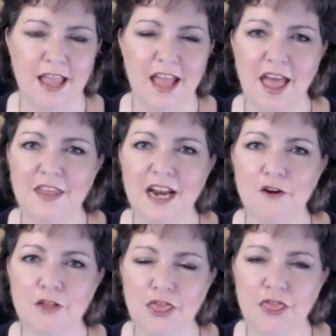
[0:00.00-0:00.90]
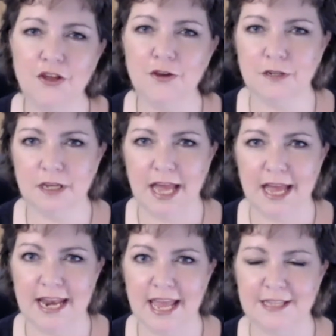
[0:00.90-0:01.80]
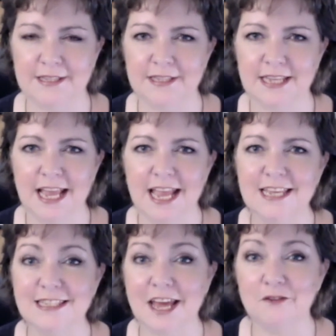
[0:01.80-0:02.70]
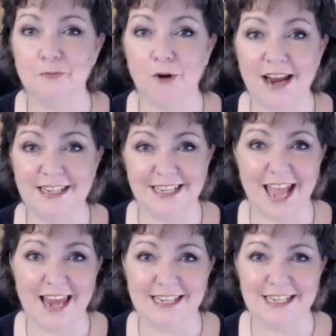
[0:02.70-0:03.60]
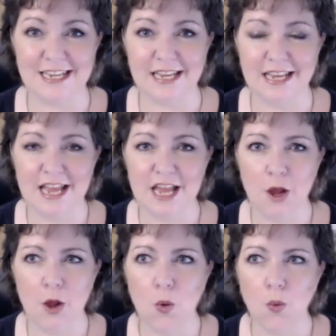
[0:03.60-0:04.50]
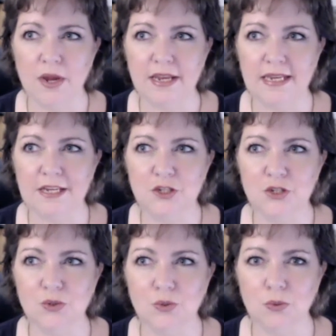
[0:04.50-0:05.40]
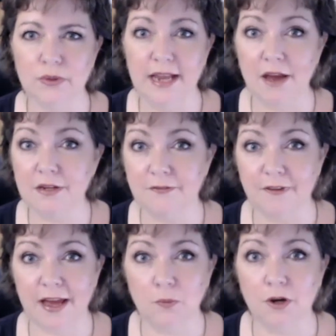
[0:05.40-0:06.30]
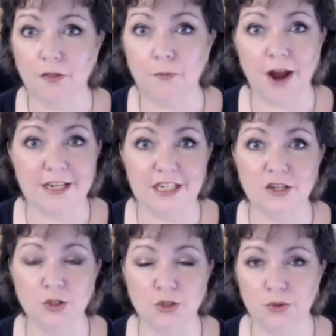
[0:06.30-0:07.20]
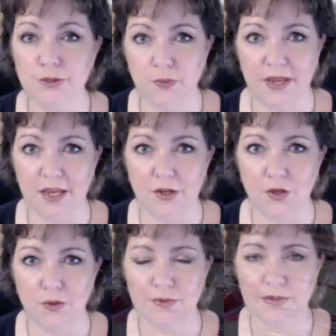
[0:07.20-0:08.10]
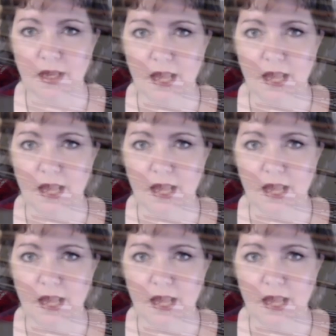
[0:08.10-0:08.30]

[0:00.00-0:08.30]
And then our third lens is that of practicality. We need to now define what are the practical tools we can use.